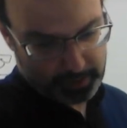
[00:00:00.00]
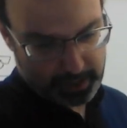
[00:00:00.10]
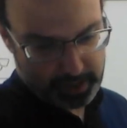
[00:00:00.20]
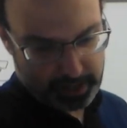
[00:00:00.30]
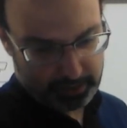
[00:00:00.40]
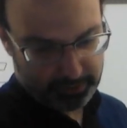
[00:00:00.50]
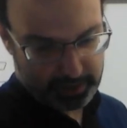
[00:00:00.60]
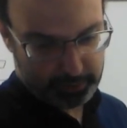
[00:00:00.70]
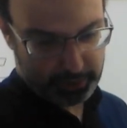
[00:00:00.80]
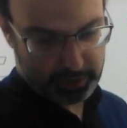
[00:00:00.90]
how
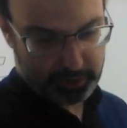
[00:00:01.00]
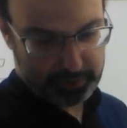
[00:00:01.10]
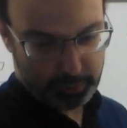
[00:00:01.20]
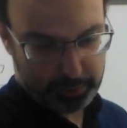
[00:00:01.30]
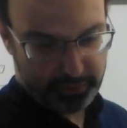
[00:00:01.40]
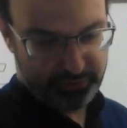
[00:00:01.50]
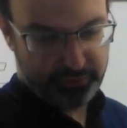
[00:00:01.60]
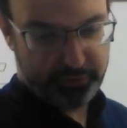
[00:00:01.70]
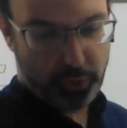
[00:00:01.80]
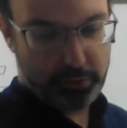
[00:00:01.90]
far will the car travel
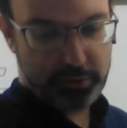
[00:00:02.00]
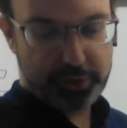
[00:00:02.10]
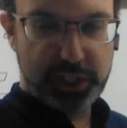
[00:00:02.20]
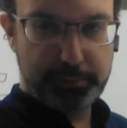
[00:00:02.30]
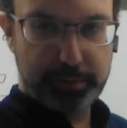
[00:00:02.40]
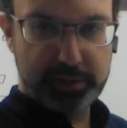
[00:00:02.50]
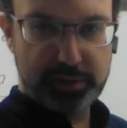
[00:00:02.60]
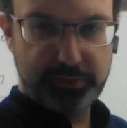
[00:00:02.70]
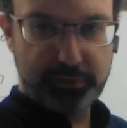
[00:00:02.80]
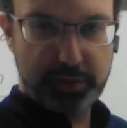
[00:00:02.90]
before she puts
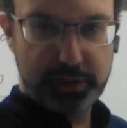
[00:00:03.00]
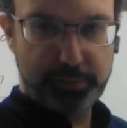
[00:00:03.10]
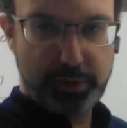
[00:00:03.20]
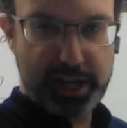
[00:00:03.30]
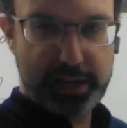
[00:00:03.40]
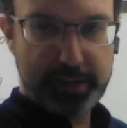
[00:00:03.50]
her foot on the brake?